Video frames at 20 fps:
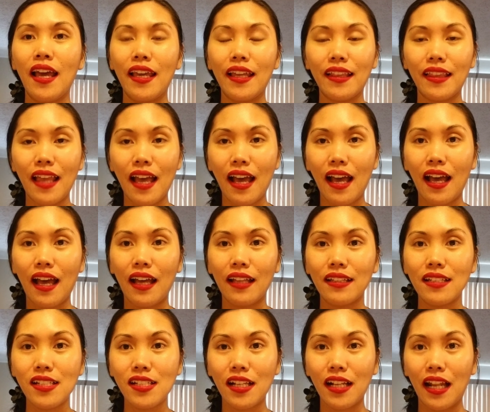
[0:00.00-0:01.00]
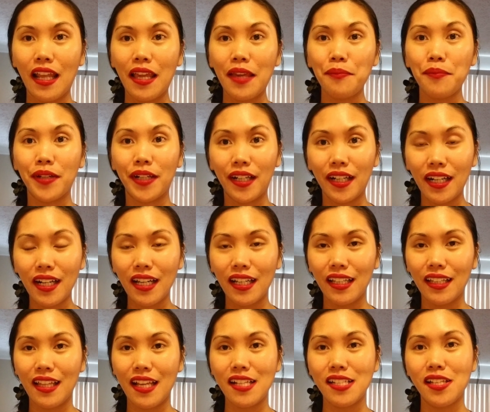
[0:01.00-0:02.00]
it uh, disclaimer
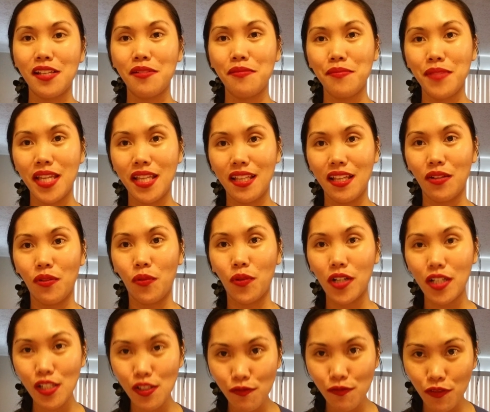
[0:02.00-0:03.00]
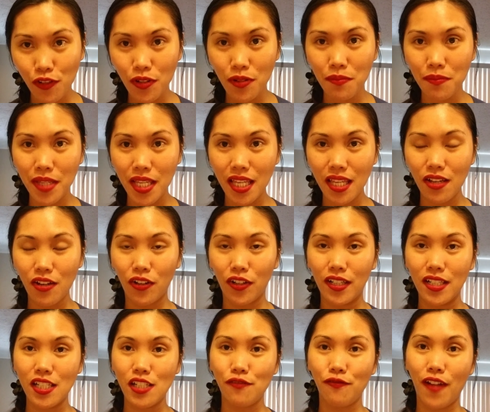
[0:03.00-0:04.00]
it doesn't mean it works for me or
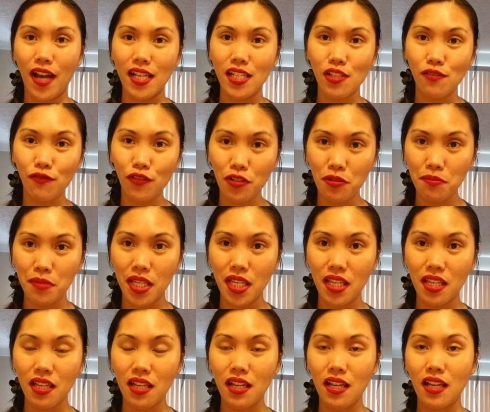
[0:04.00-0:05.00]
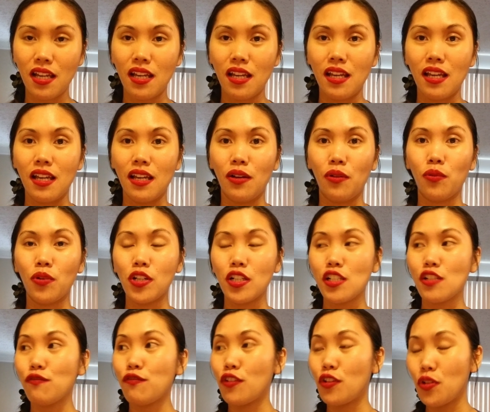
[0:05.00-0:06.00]
it's fast for me
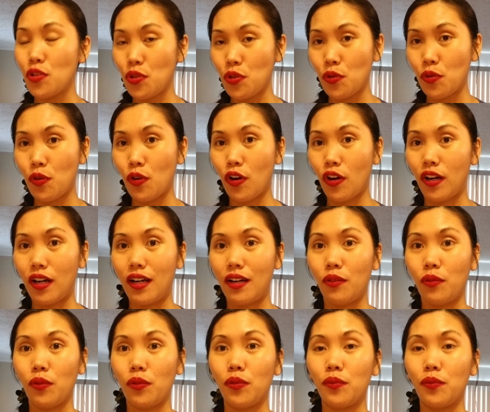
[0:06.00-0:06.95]
works for you or